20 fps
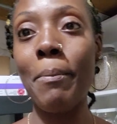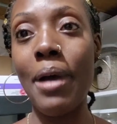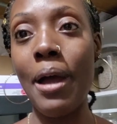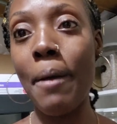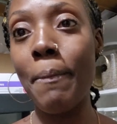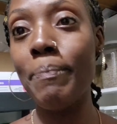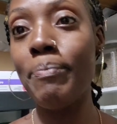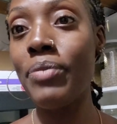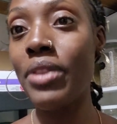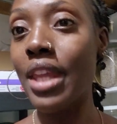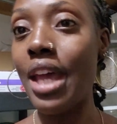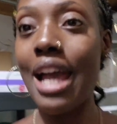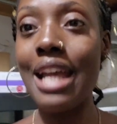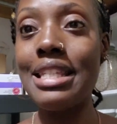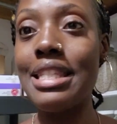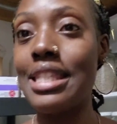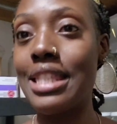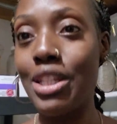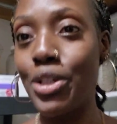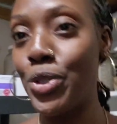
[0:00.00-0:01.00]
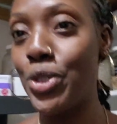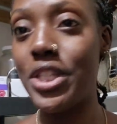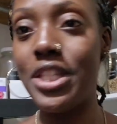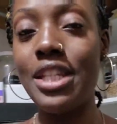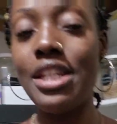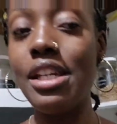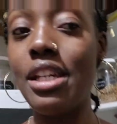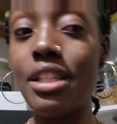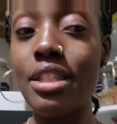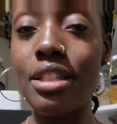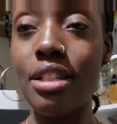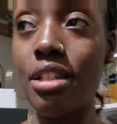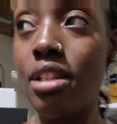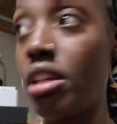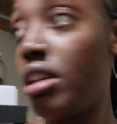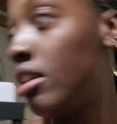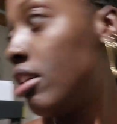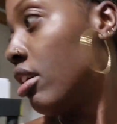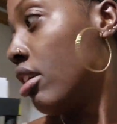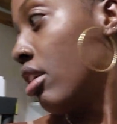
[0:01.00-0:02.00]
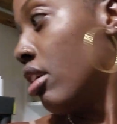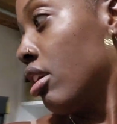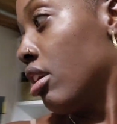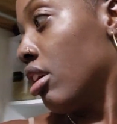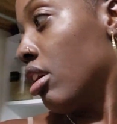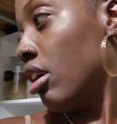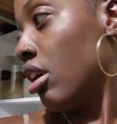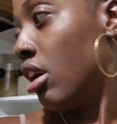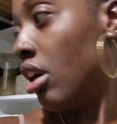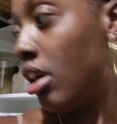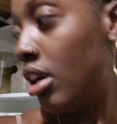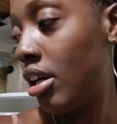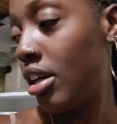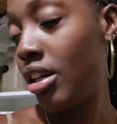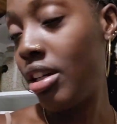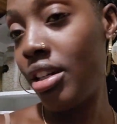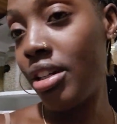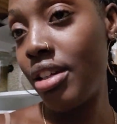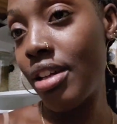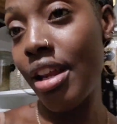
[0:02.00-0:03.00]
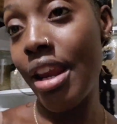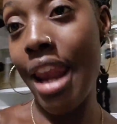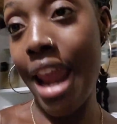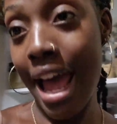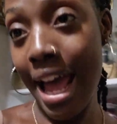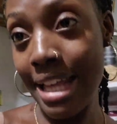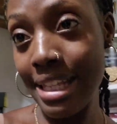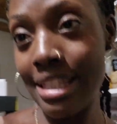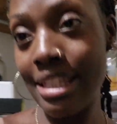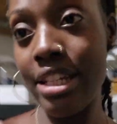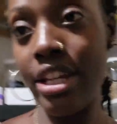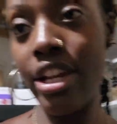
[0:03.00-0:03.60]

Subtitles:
mop, I still see it. Last